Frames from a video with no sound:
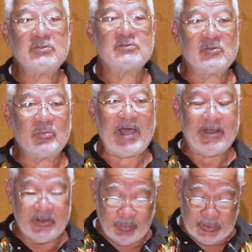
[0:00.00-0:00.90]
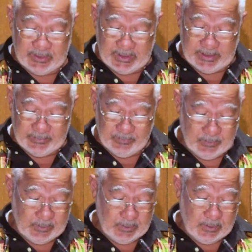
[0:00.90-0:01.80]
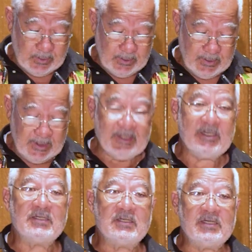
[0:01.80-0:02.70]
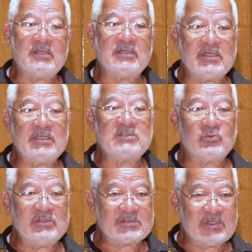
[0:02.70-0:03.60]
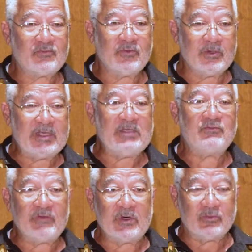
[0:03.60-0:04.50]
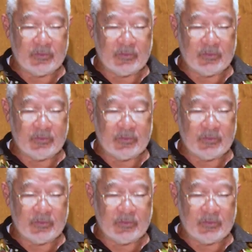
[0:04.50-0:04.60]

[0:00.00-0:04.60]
to the Black community. In the indignities we suffered, he felt.